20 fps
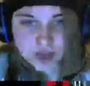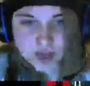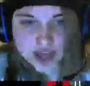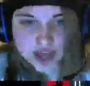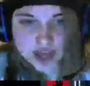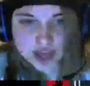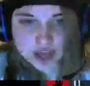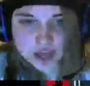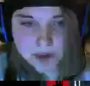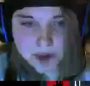come
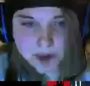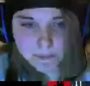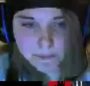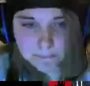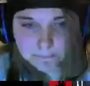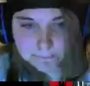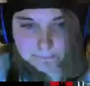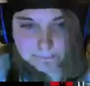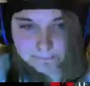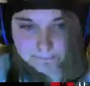here, come here.
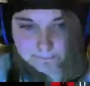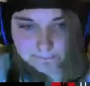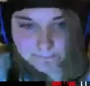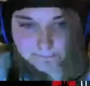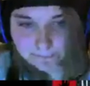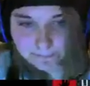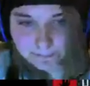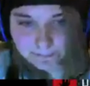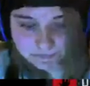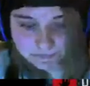
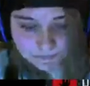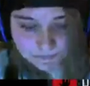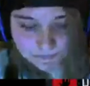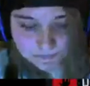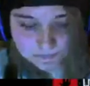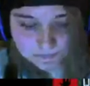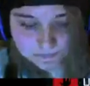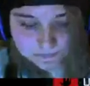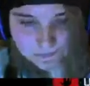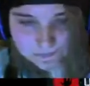
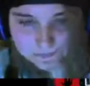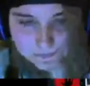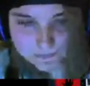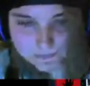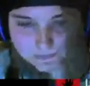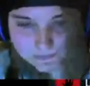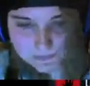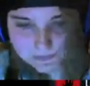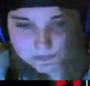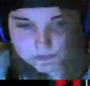Dude, it
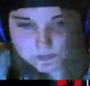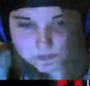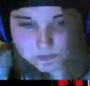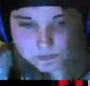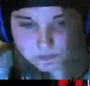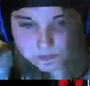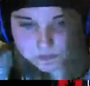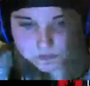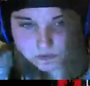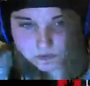would be
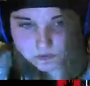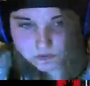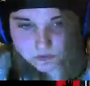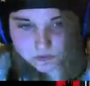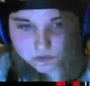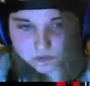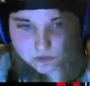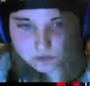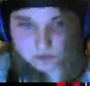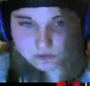
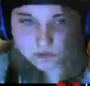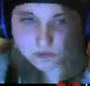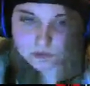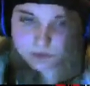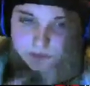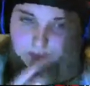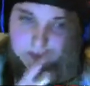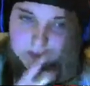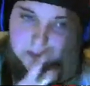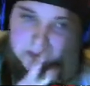amazing if it was
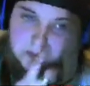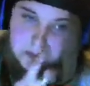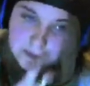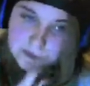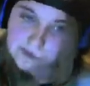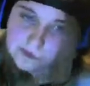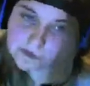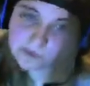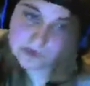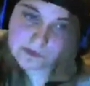like four
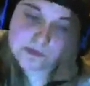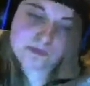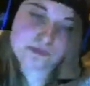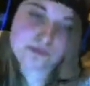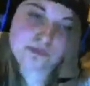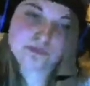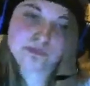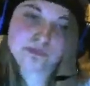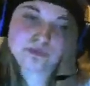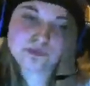monsters
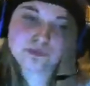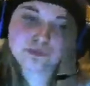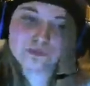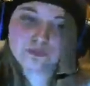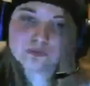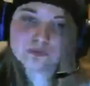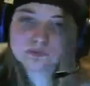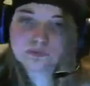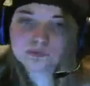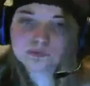versus
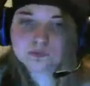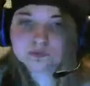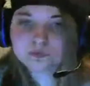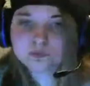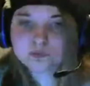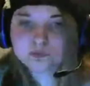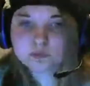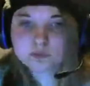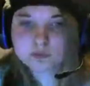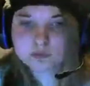uh,
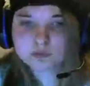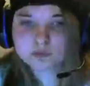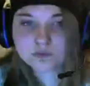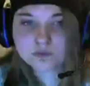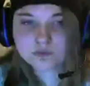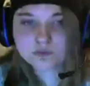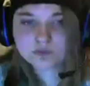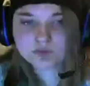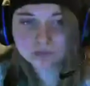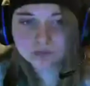eighteen.
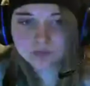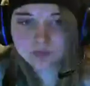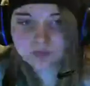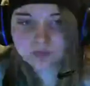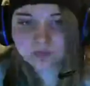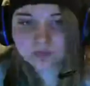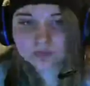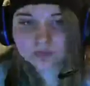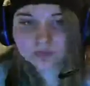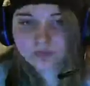
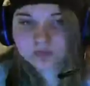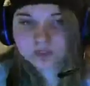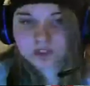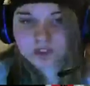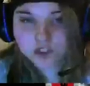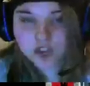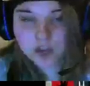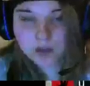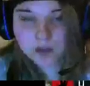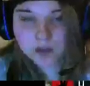Of us. That'd
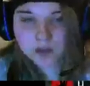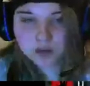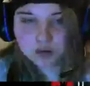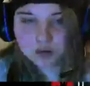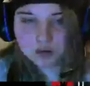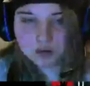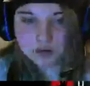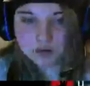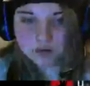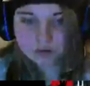be cool.
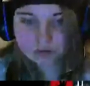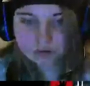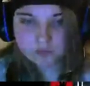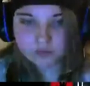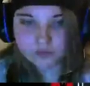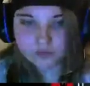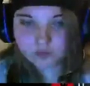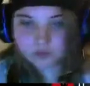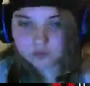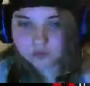That would be
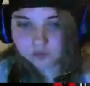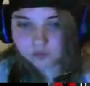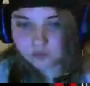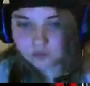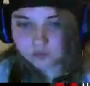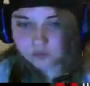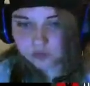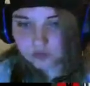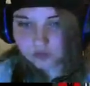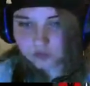amazing,
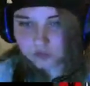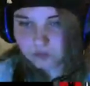wouldn't it?